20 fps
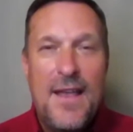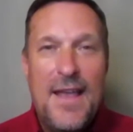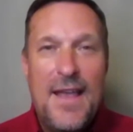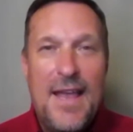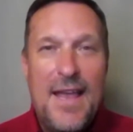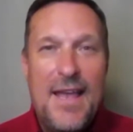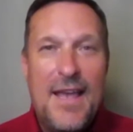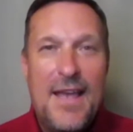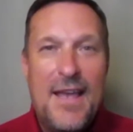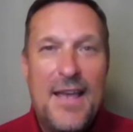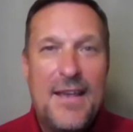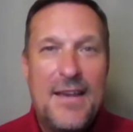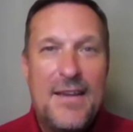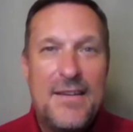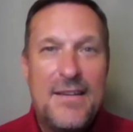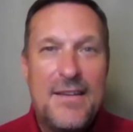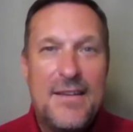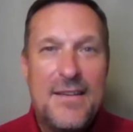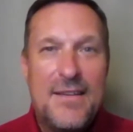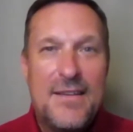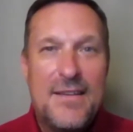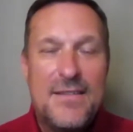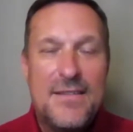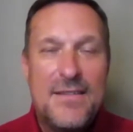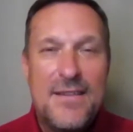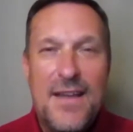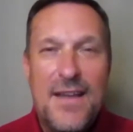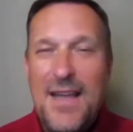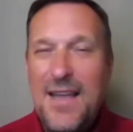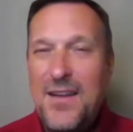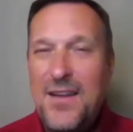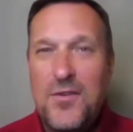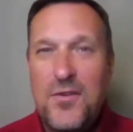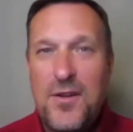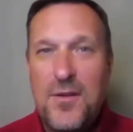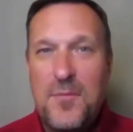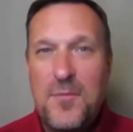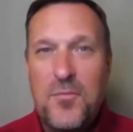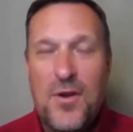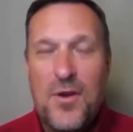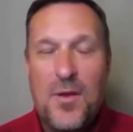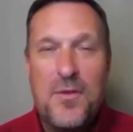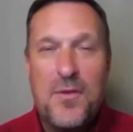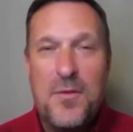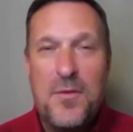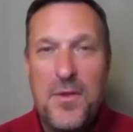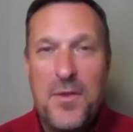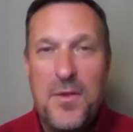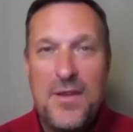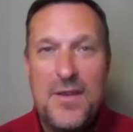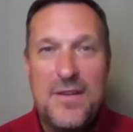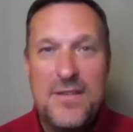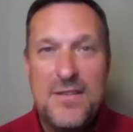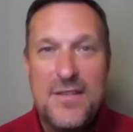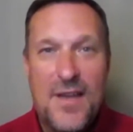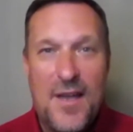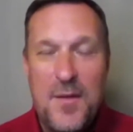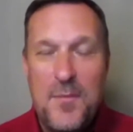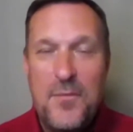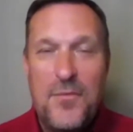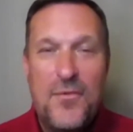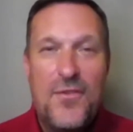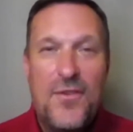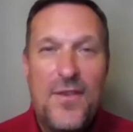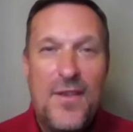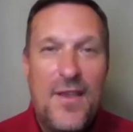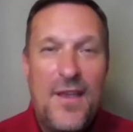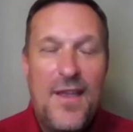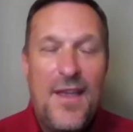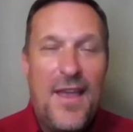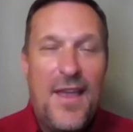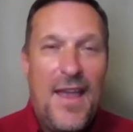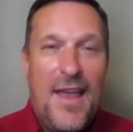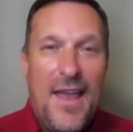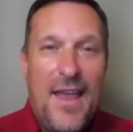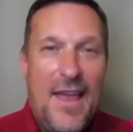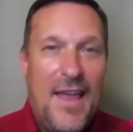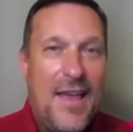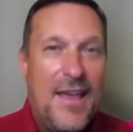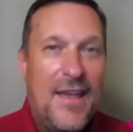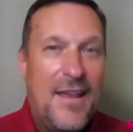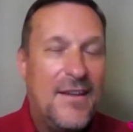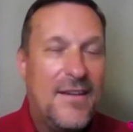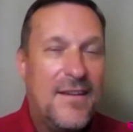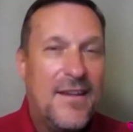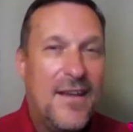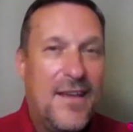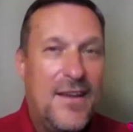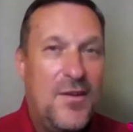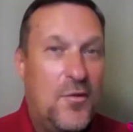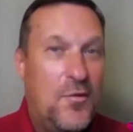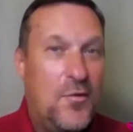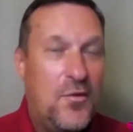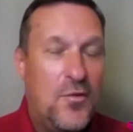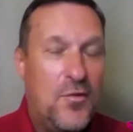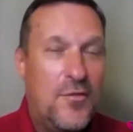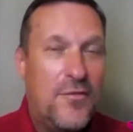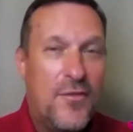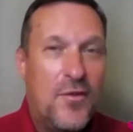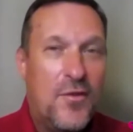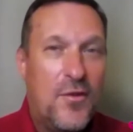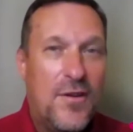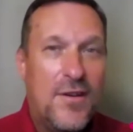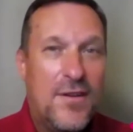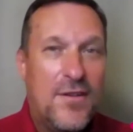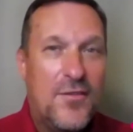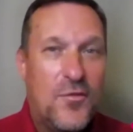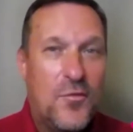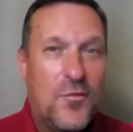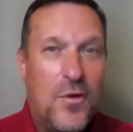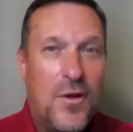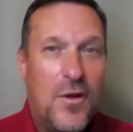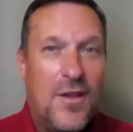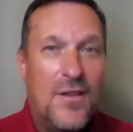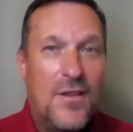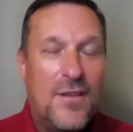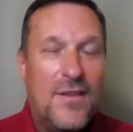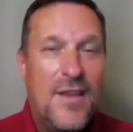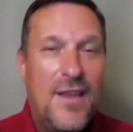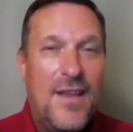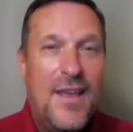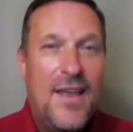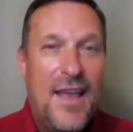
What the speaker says: and I had heard it probably a million times, and I know you have heard it as well.